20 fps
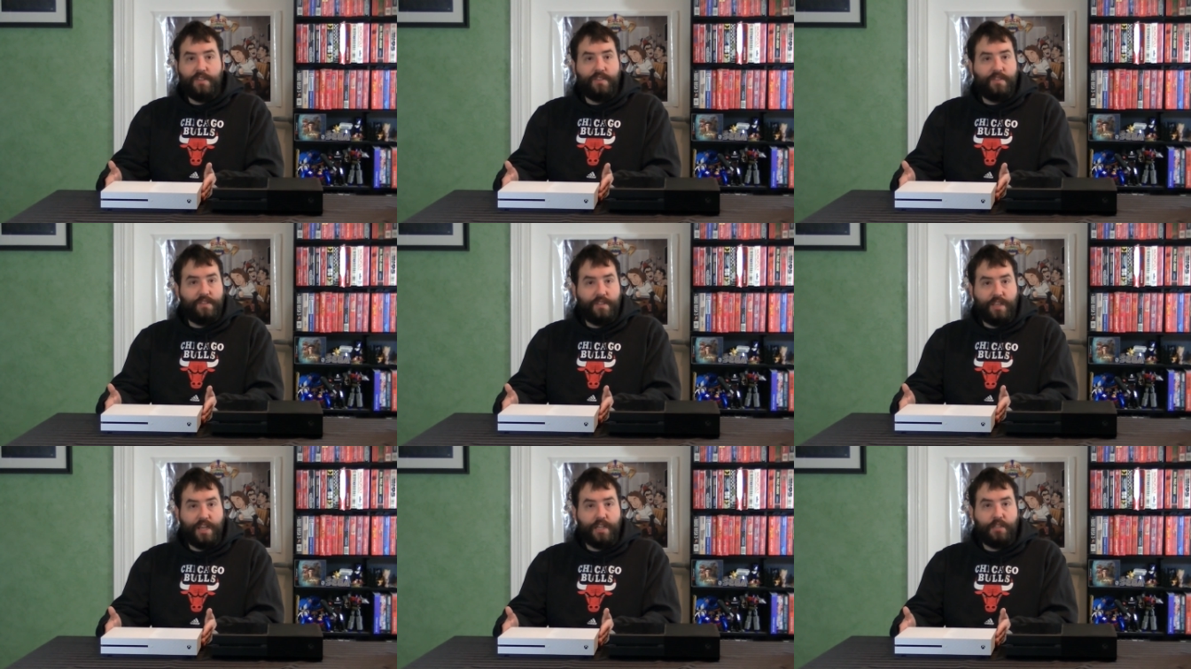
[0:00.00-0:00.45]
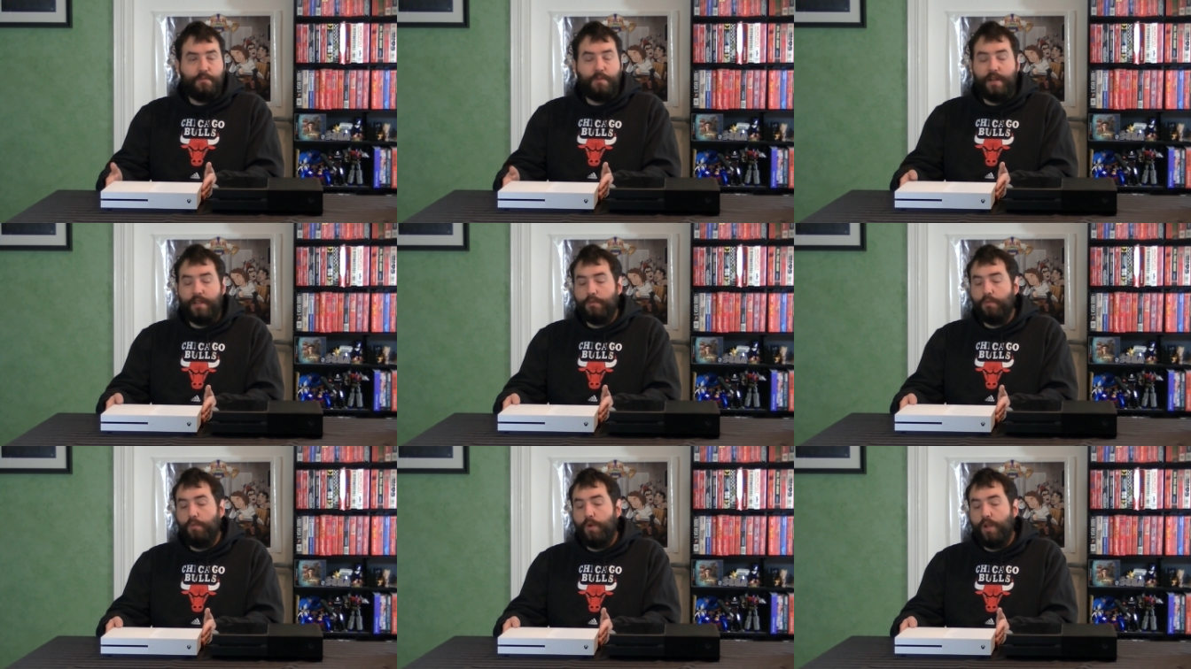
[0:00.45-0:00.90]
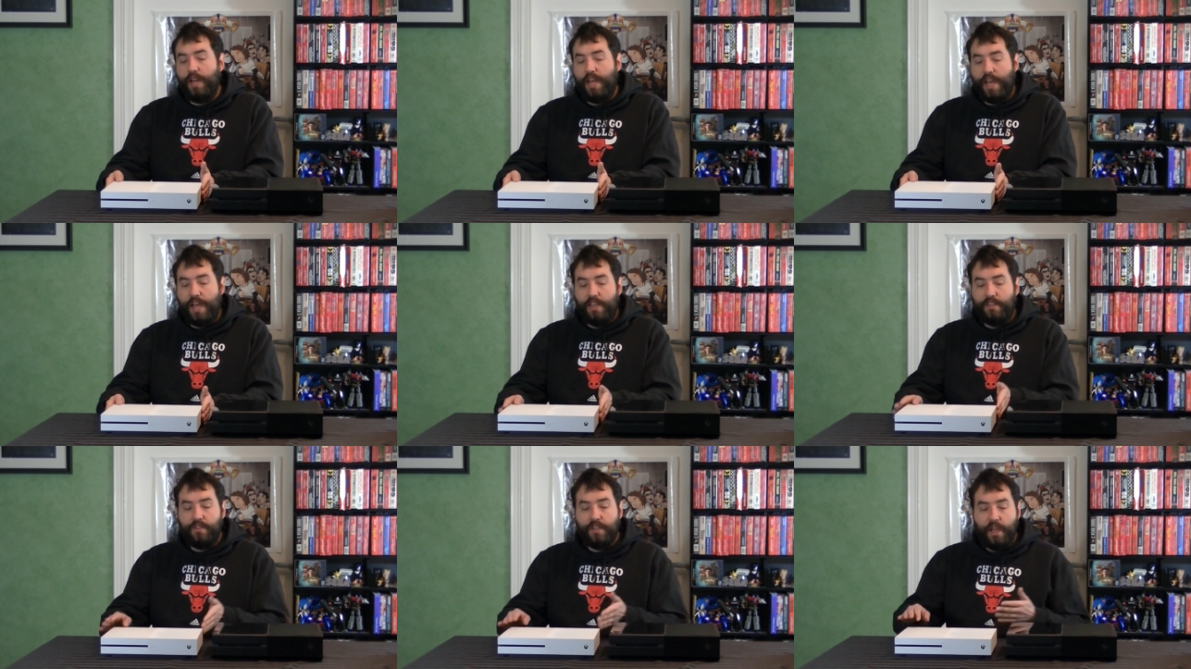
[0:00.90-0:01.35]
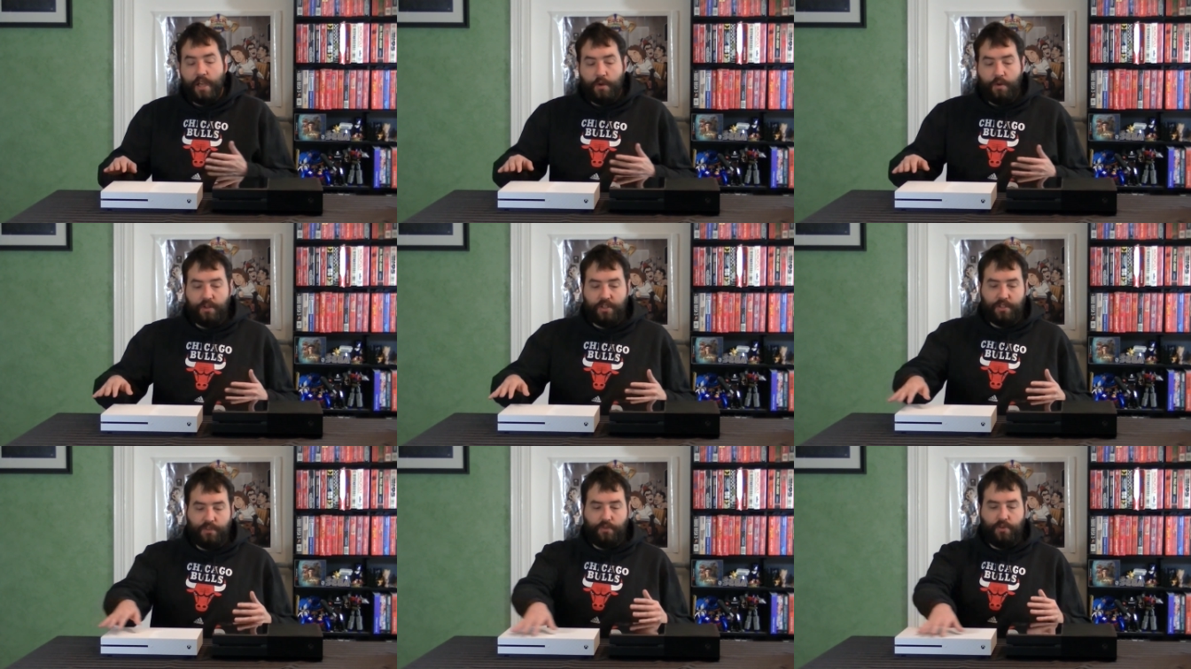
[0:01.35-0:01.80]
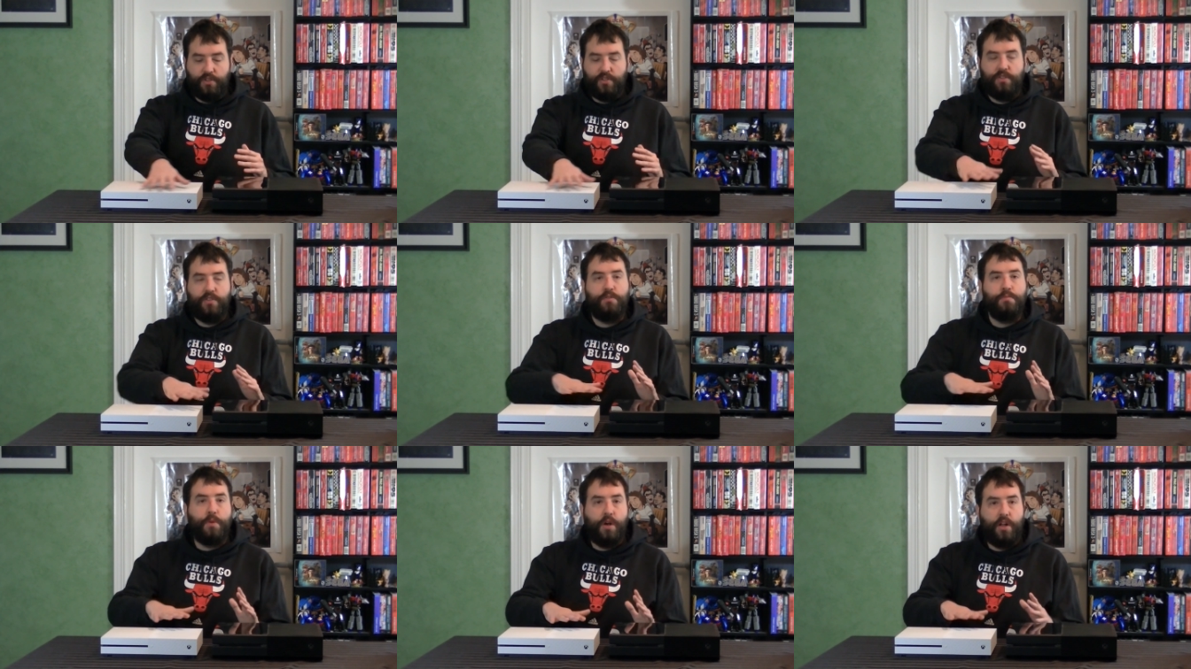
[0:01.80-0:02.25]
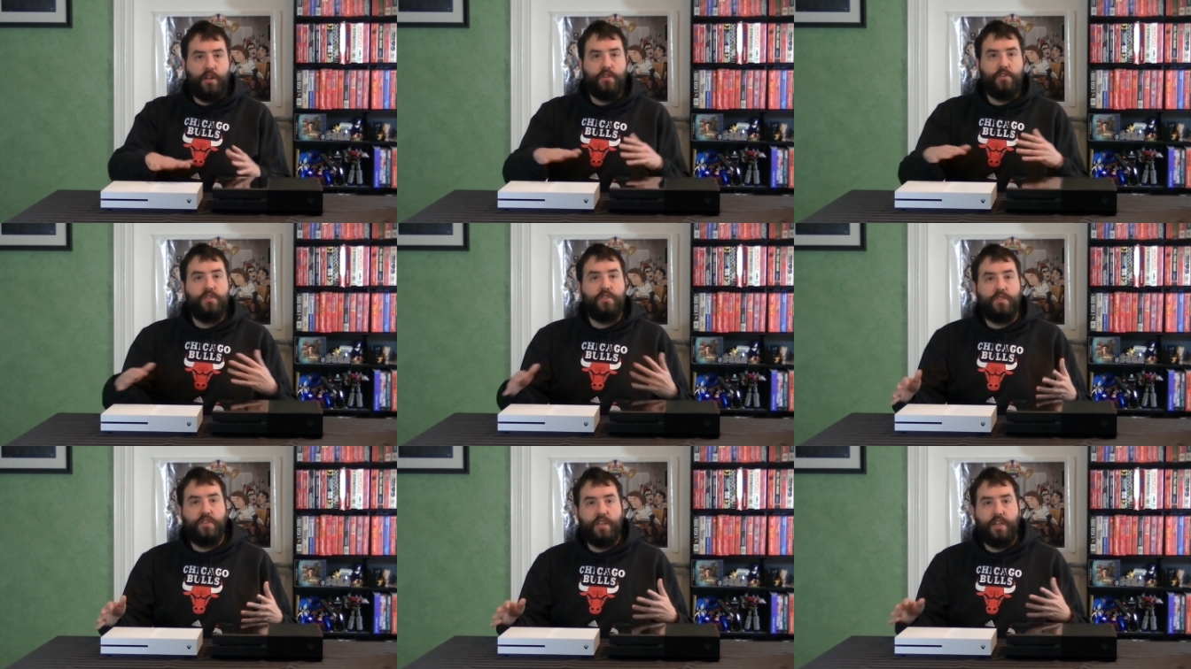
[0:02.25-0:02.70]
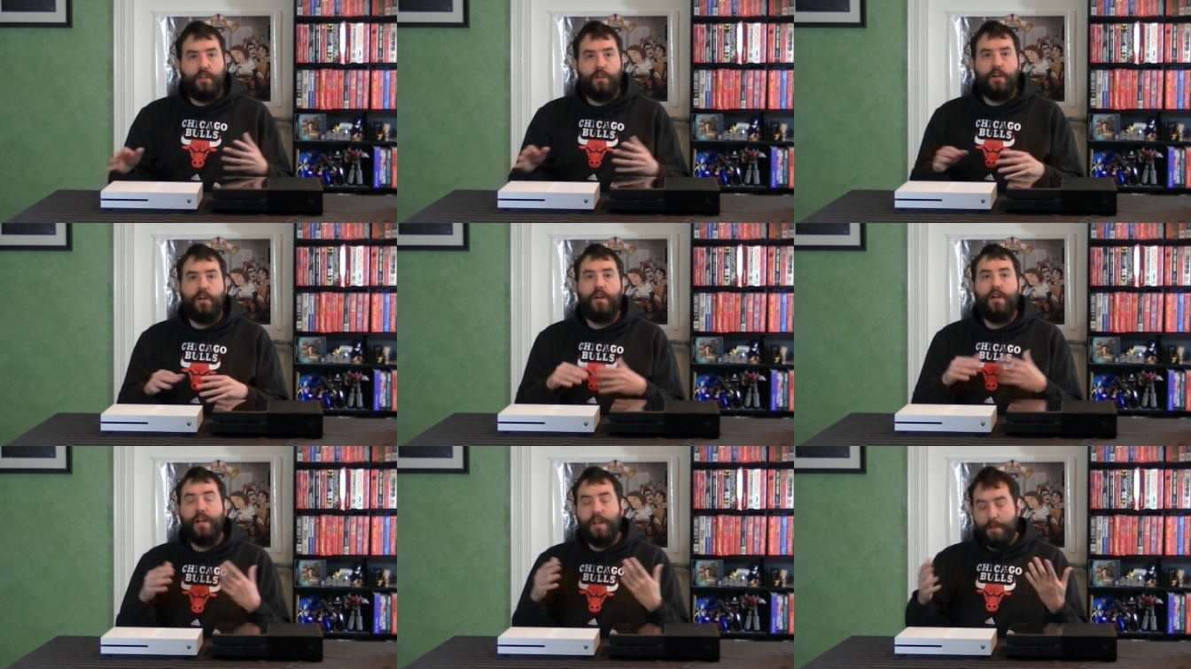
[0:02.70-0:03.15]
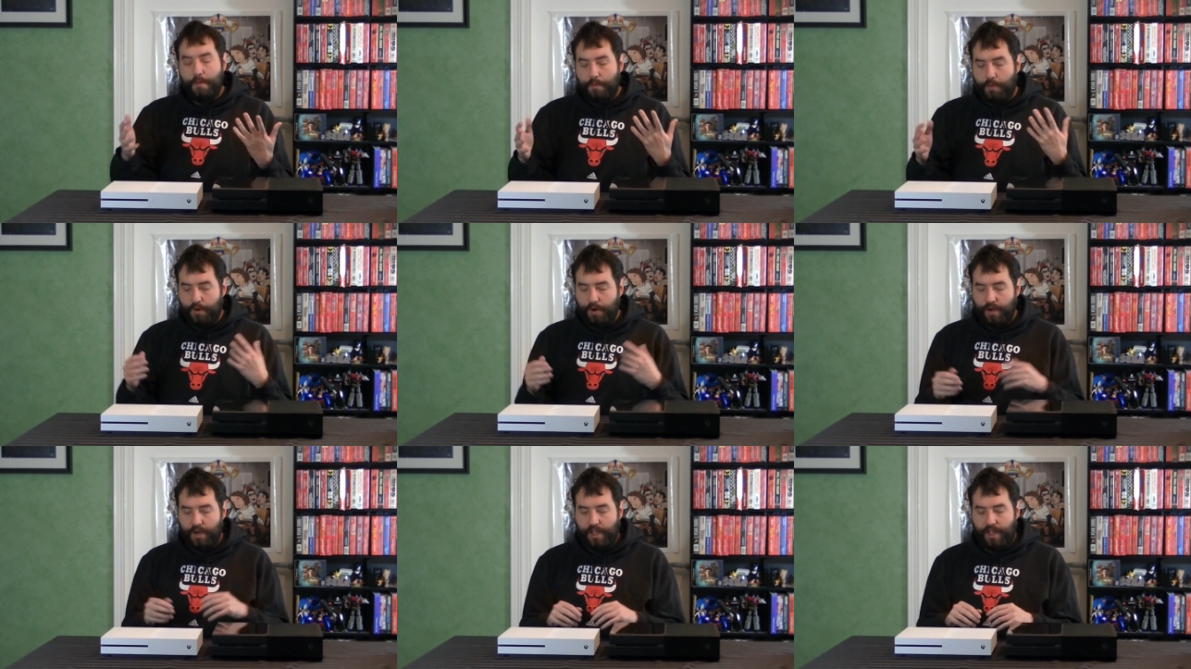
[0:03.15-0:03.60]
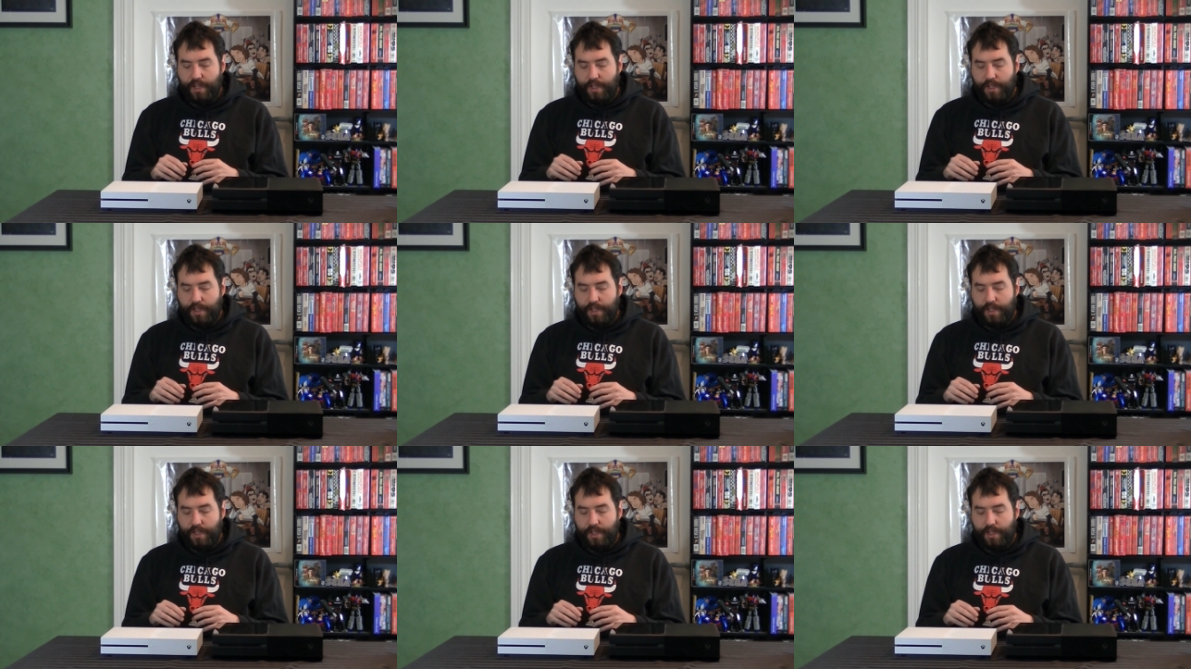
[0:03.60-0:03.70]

This is the Xbox One S, which is of course a smaller, sleeker, more